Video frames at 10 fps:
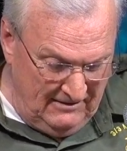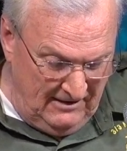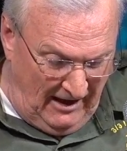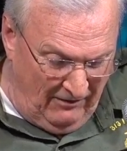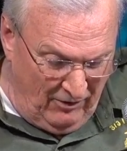
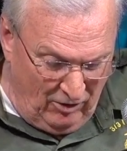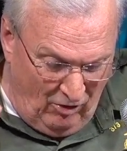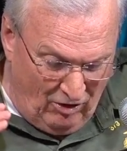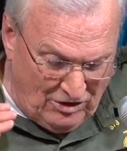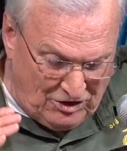And the
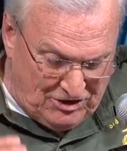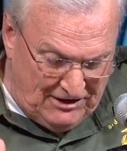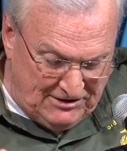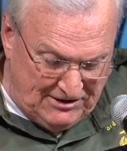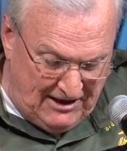Lord
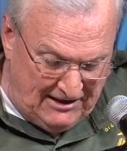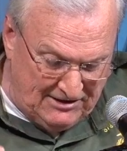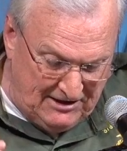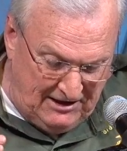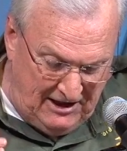sits as
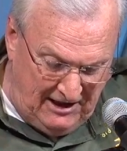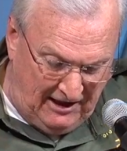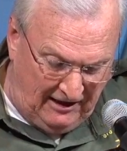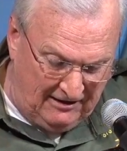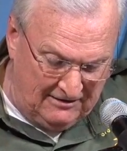
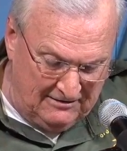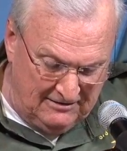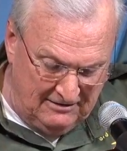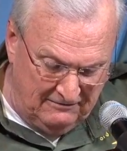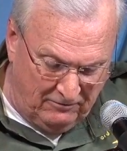king
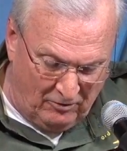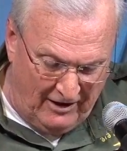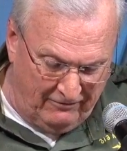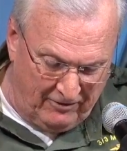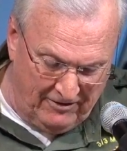
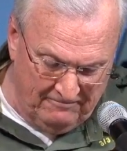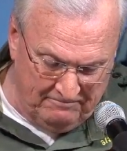forever.